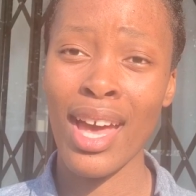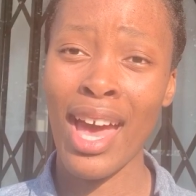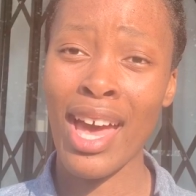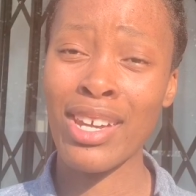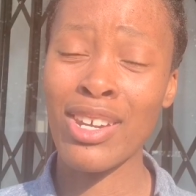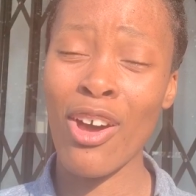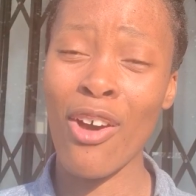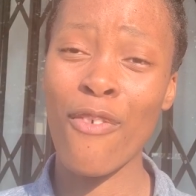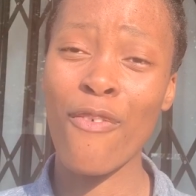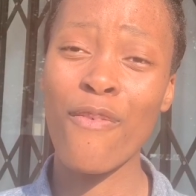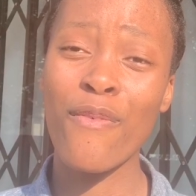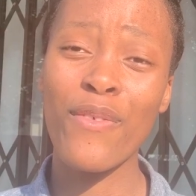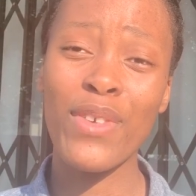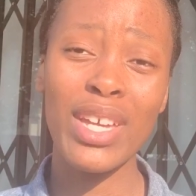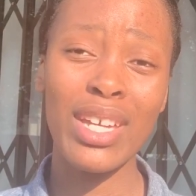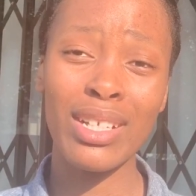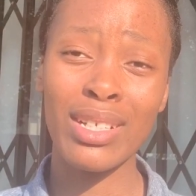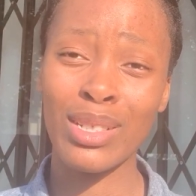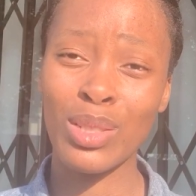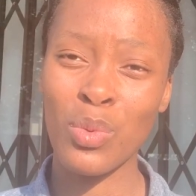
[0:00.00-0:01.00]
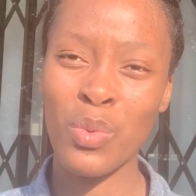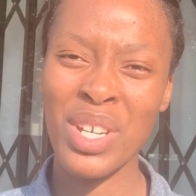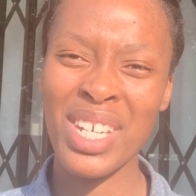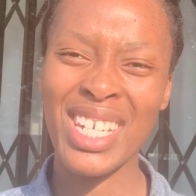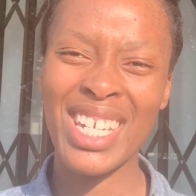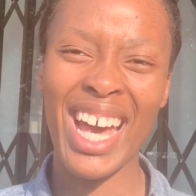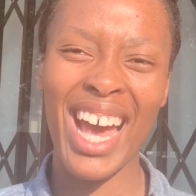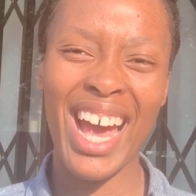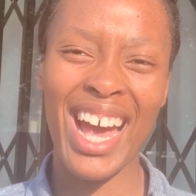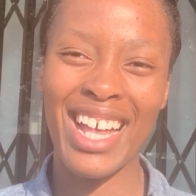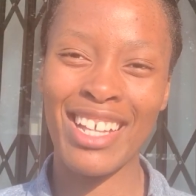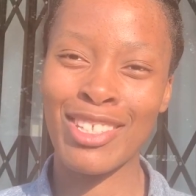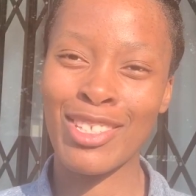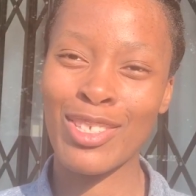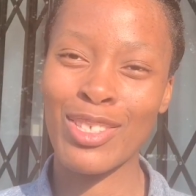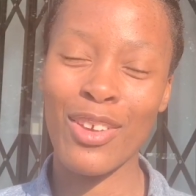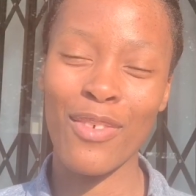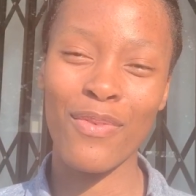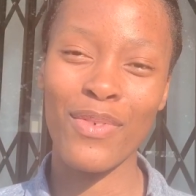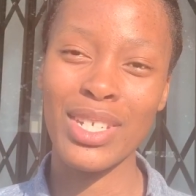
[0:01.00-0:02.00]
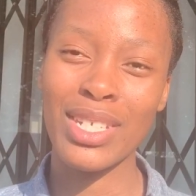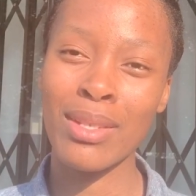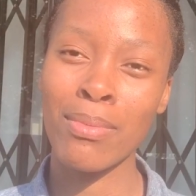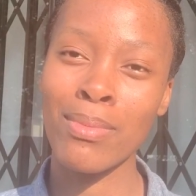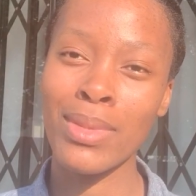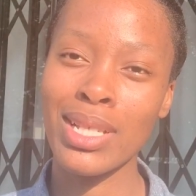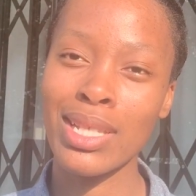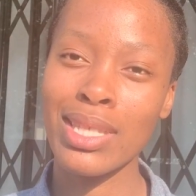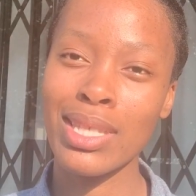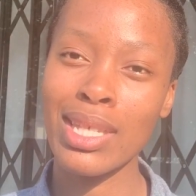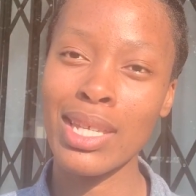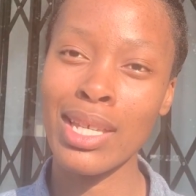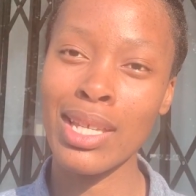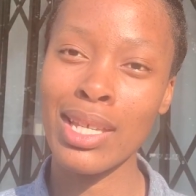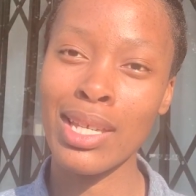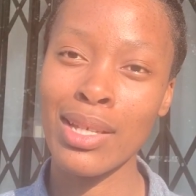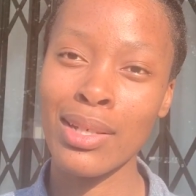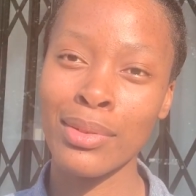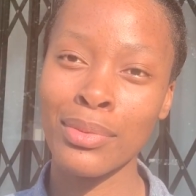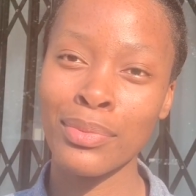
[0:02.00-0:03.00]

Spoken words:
and are filled with tons of vitamin C.